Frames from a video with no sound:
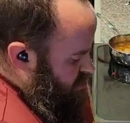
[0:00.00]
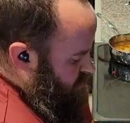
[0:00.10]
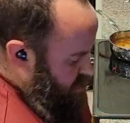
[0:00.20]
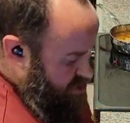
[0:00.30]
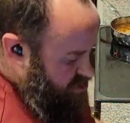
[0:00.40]

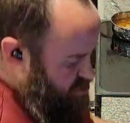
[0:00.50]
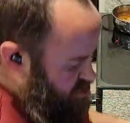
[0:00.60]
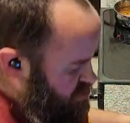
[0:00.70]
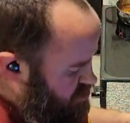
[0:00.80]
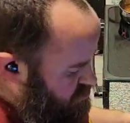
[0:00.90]

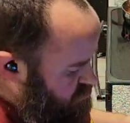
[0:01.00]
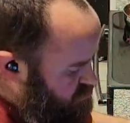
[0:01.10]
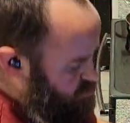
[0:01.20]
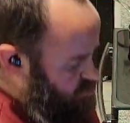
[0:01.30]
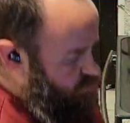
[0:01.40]
Because, you know,
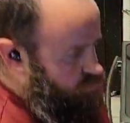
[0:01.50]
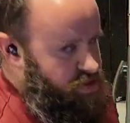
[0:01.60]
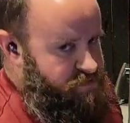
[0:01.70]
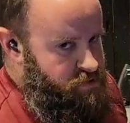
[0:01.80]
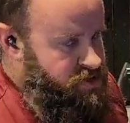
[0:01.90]

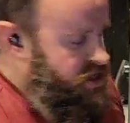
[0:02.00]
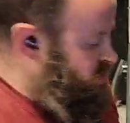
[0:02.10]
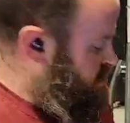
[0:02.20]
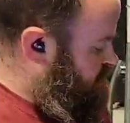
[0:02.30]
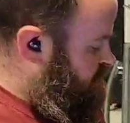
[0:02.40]
buffaloes
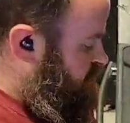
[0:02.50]
dance.